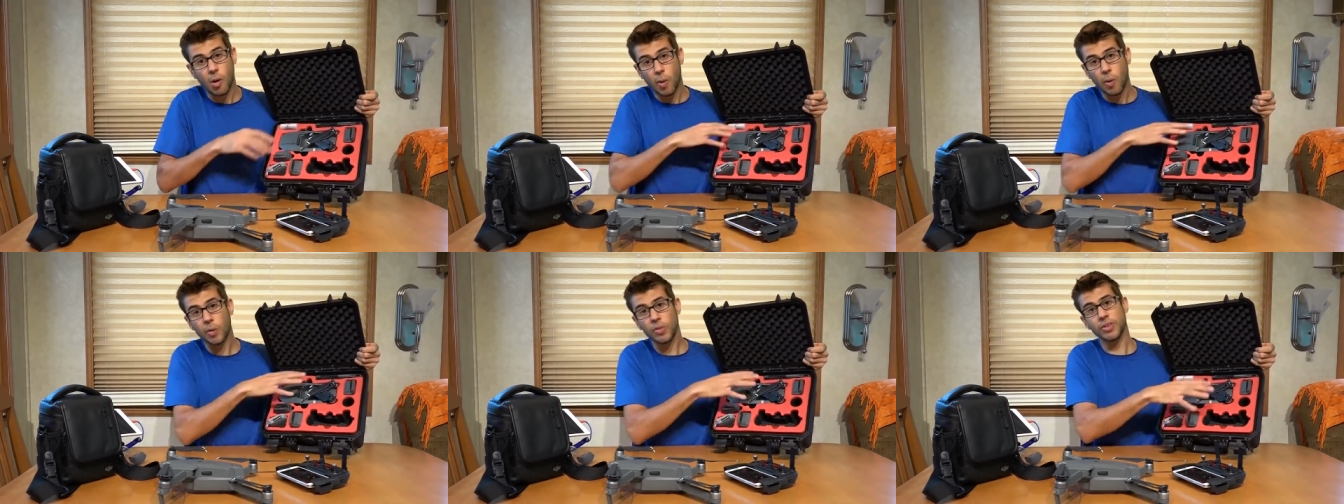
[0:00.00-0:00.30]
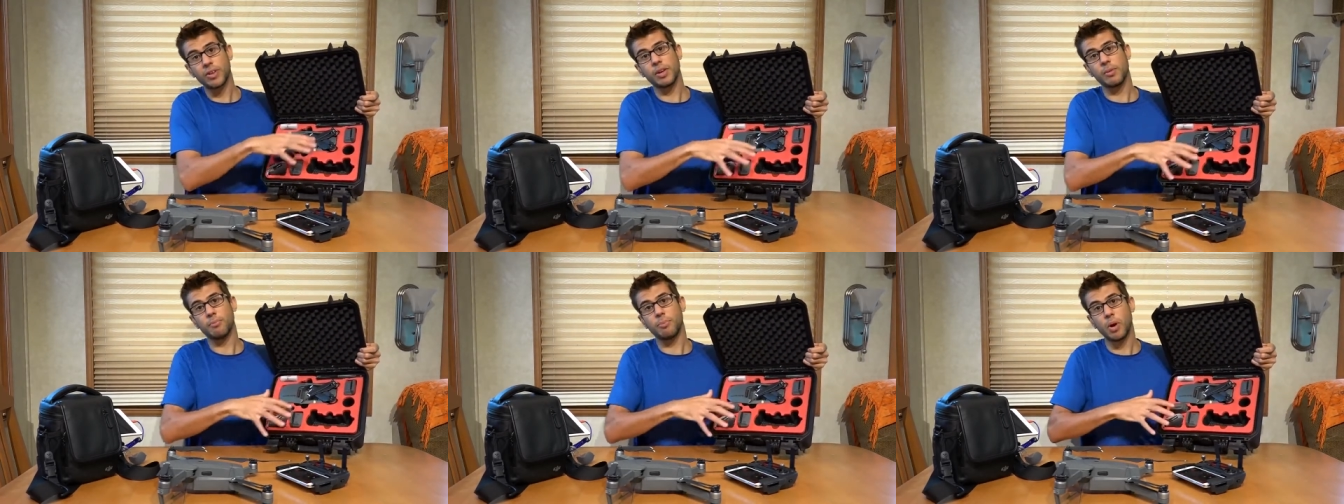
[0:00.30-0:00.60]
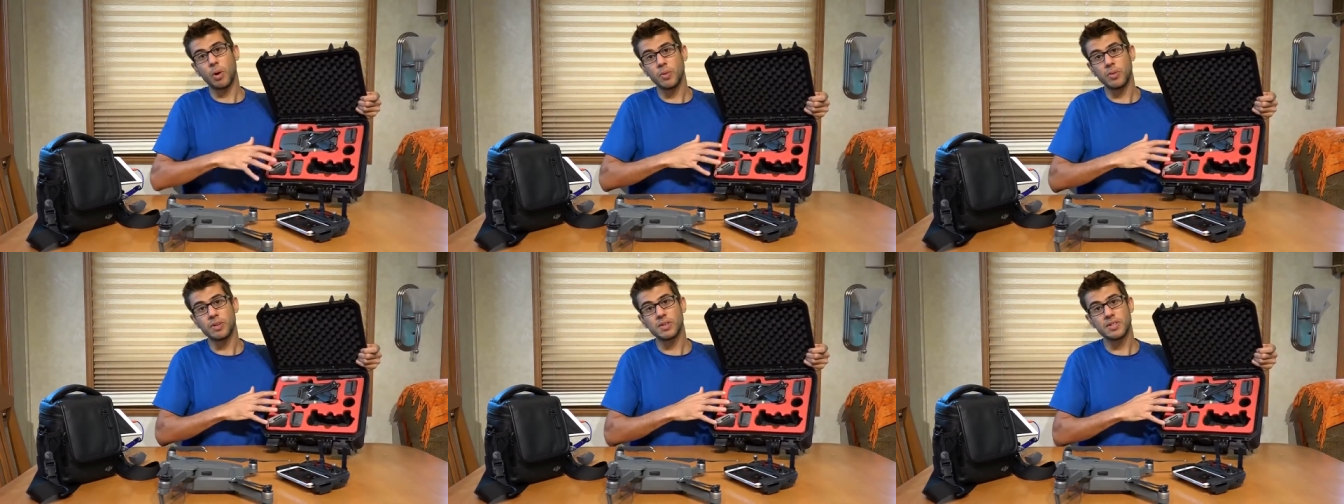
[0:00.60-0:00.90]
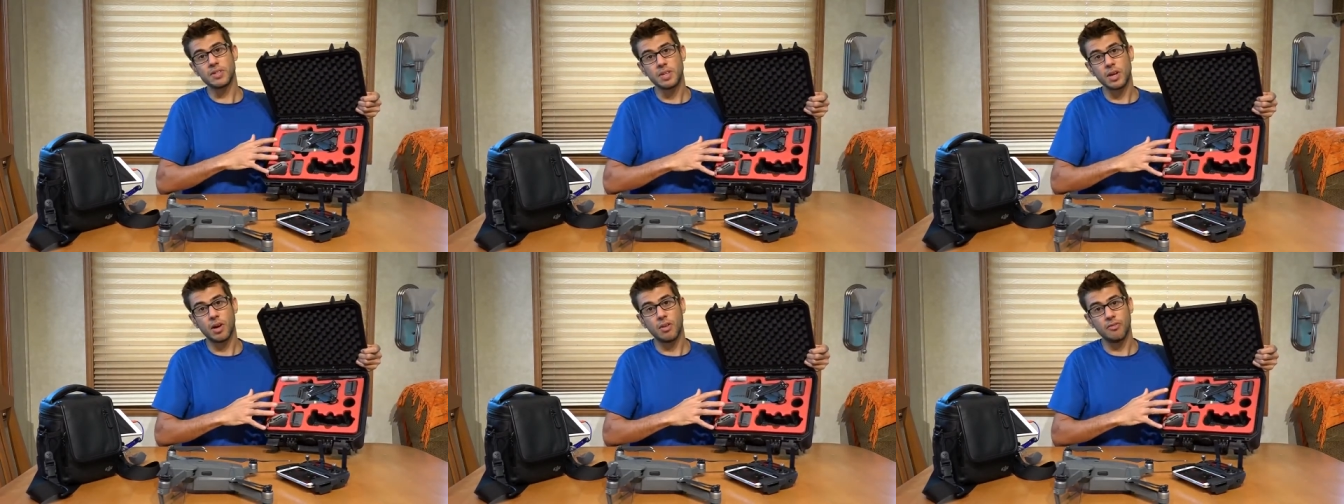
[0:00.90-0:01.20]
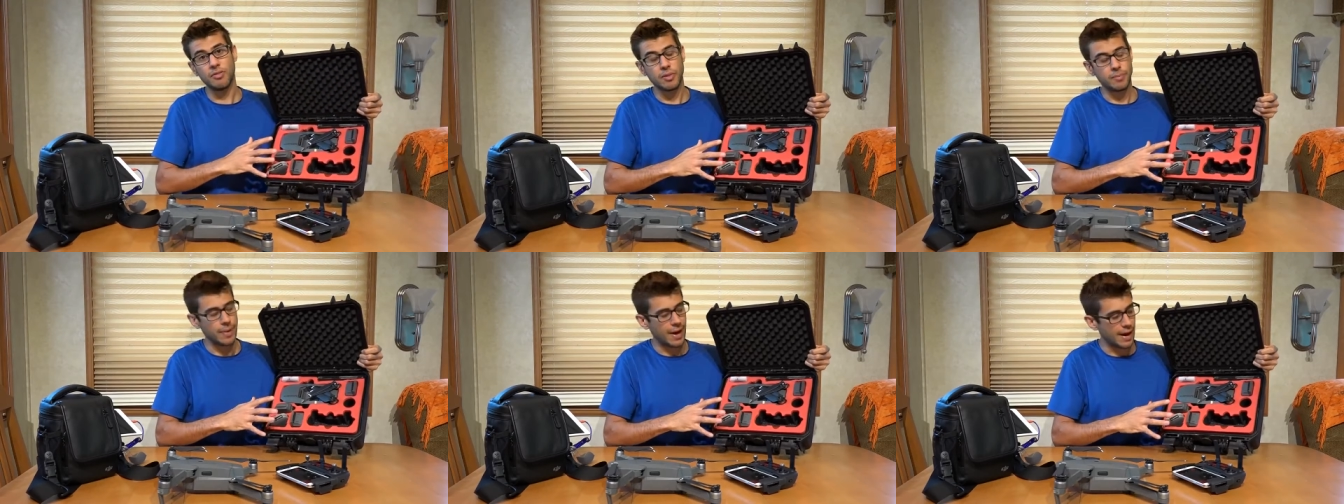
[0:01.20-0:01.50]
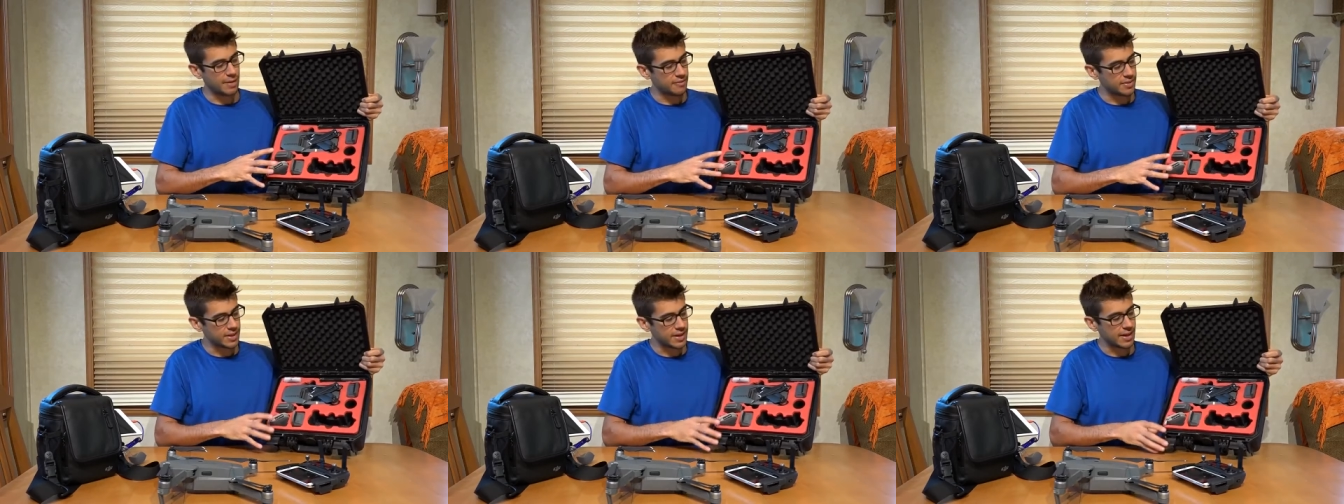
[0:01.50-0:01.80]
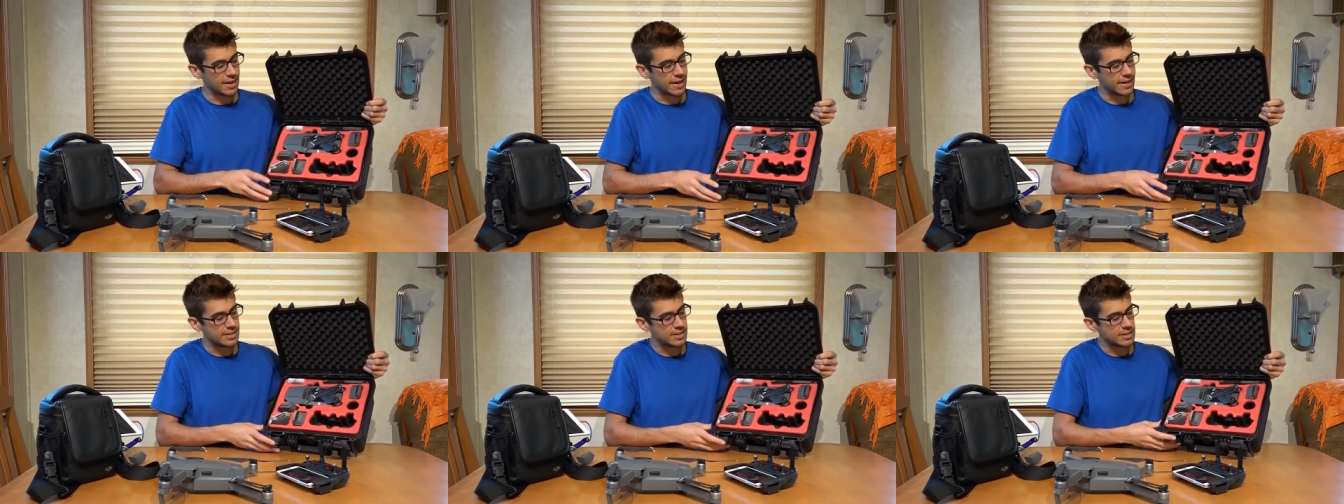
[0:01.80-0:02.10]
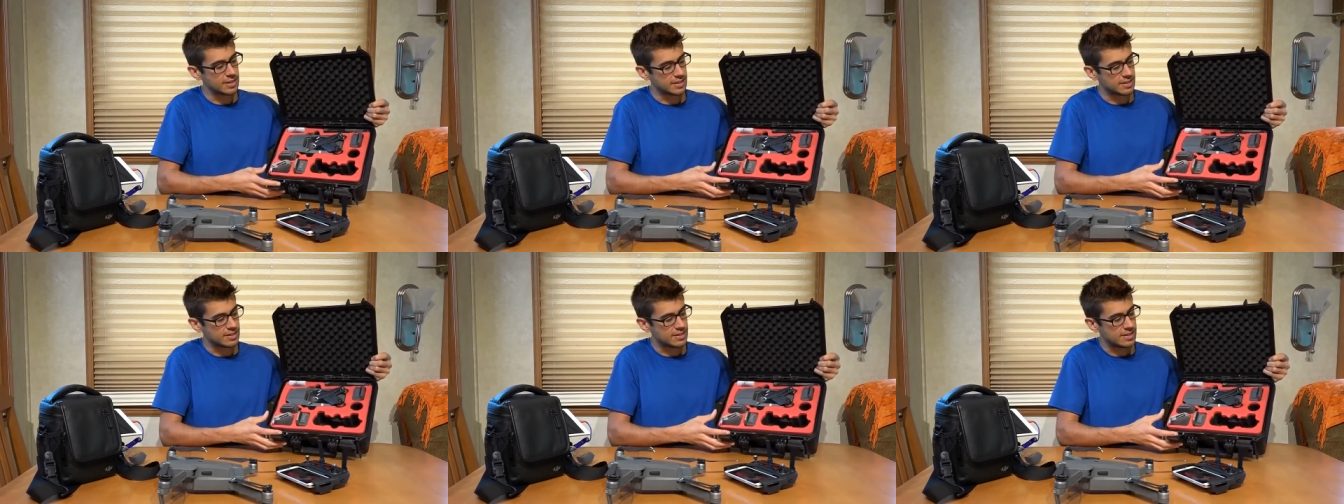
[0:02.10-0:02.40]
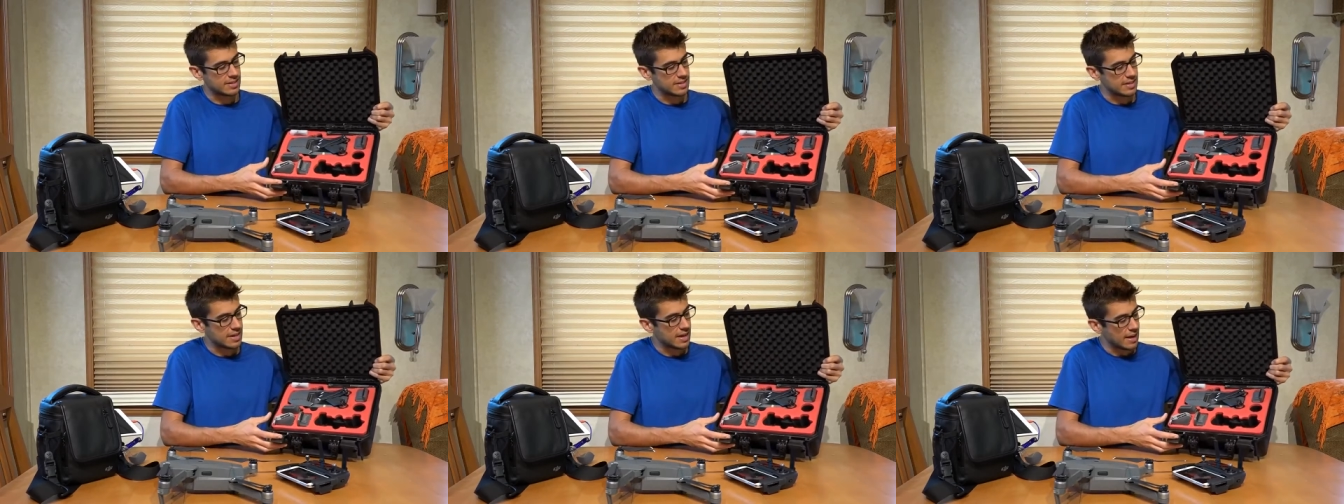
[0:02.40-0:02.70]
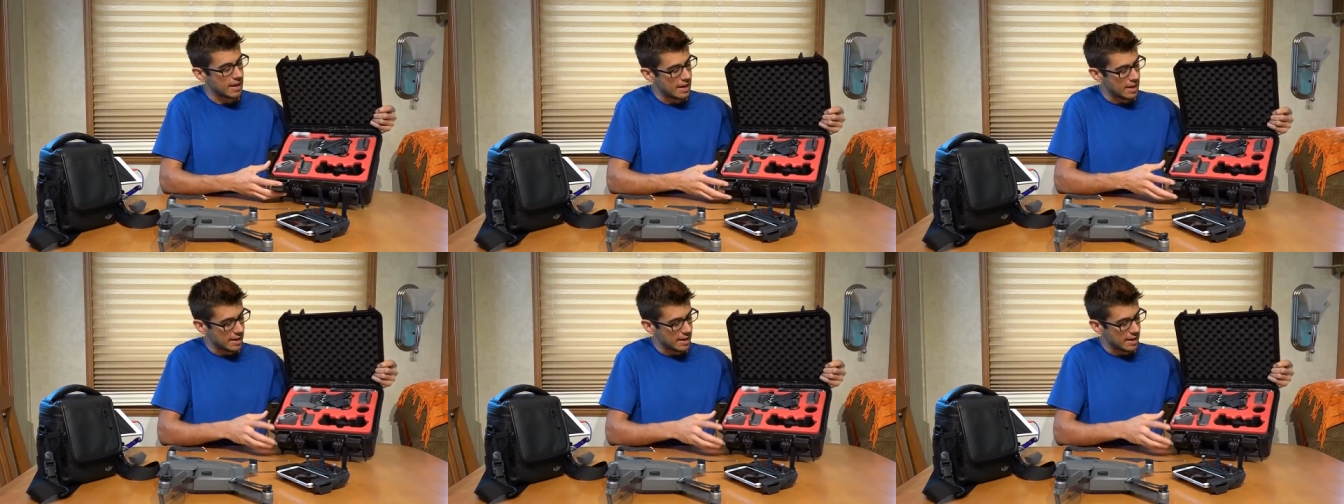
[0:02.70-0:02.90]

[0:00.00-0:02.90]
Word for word: all the components of the Mavic, and as you can see,